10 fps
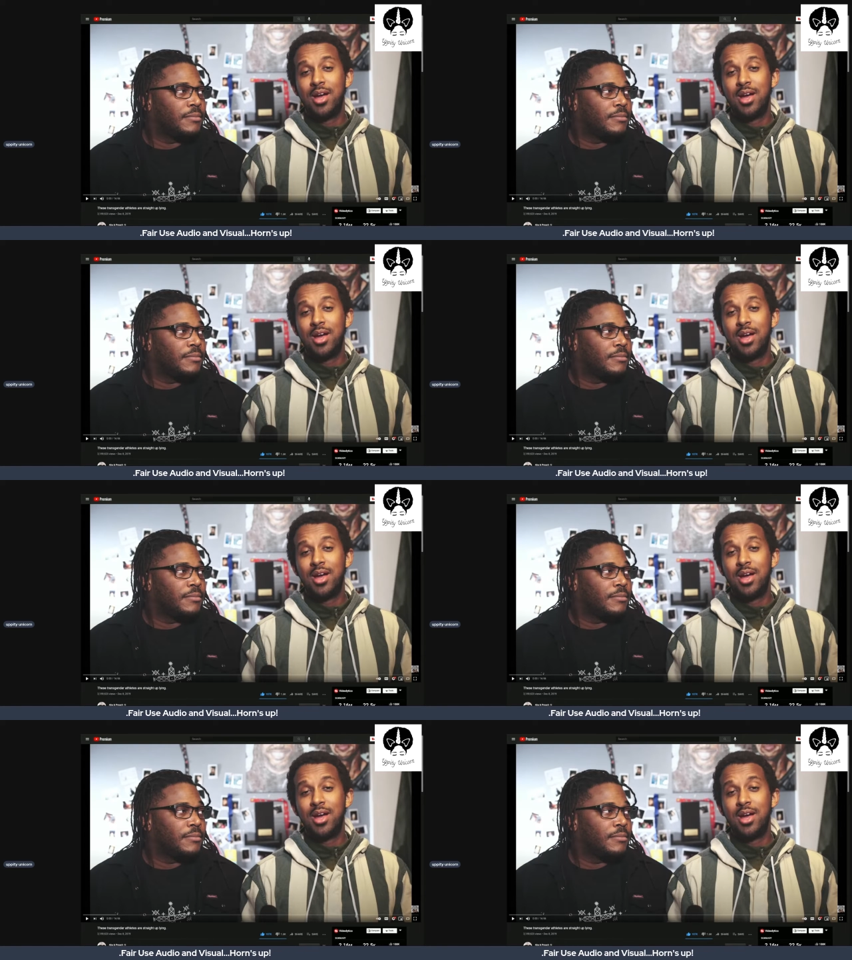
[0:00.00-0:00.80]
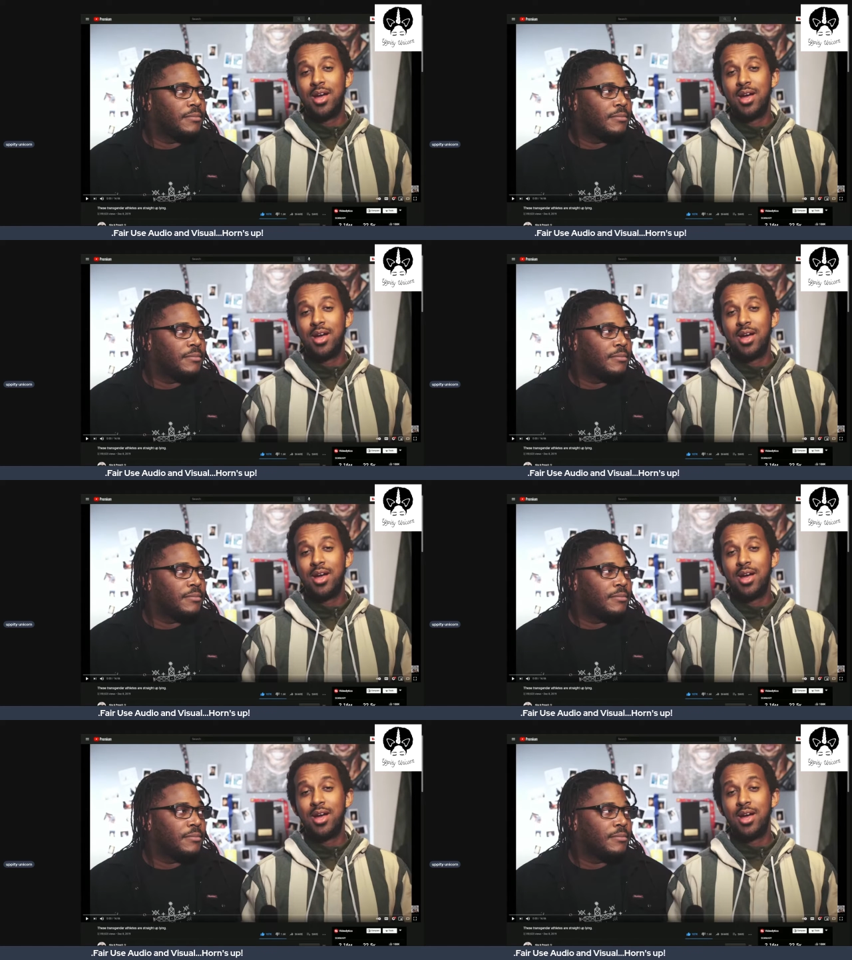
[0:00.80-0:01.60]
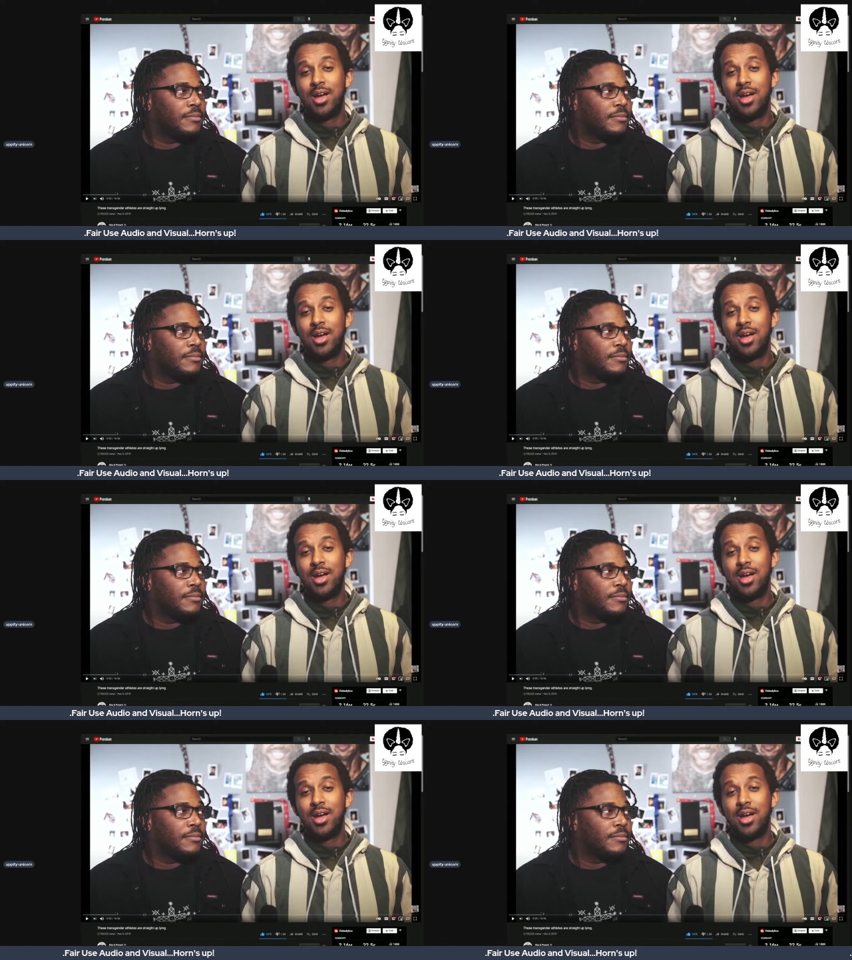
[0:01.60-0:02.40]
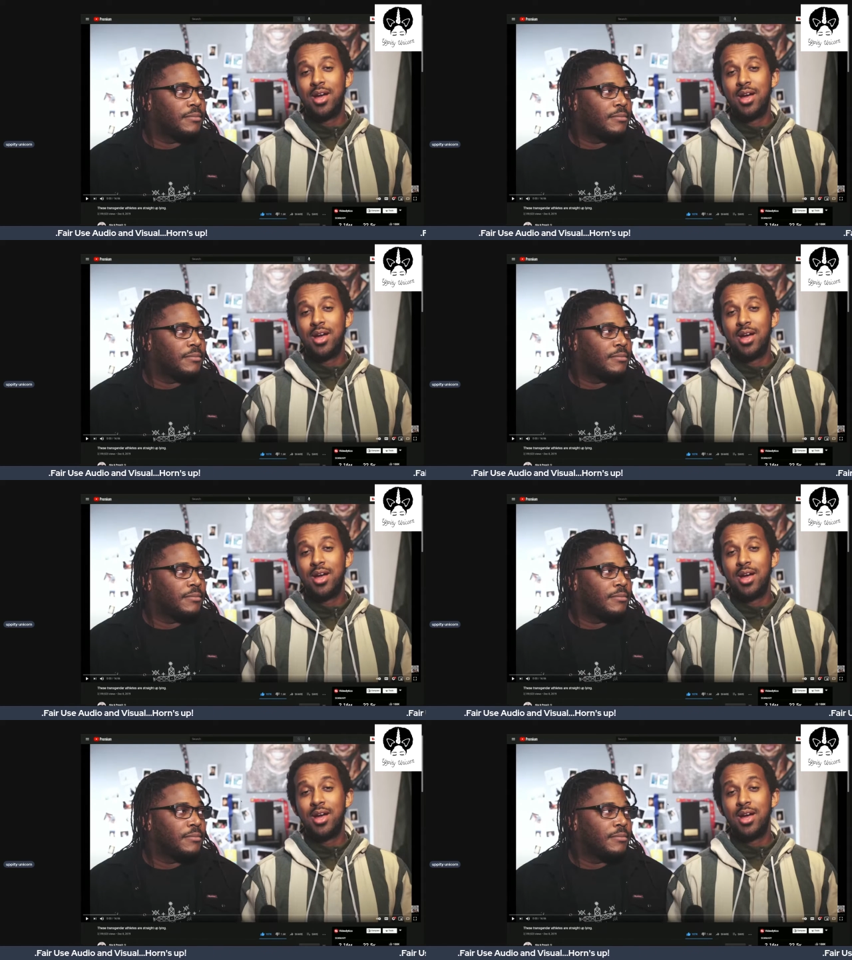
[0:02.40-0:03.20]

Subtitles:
Nothing is said.